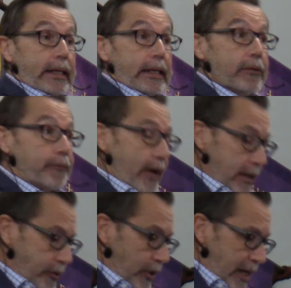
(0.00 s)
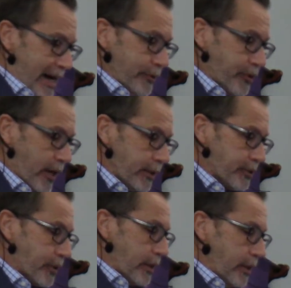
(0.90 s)
In fact, the
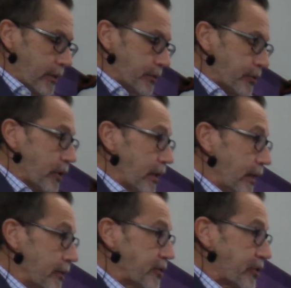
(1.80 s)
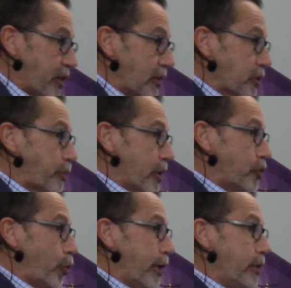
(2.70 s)
context is it's tucked
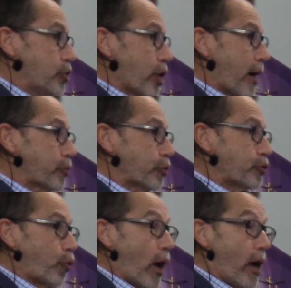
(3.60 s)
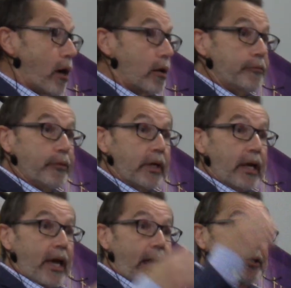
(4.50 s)
between chapter 12
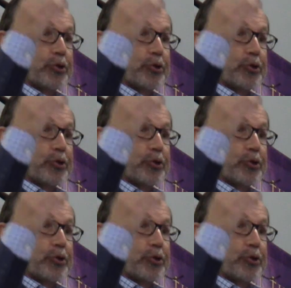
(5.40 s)
and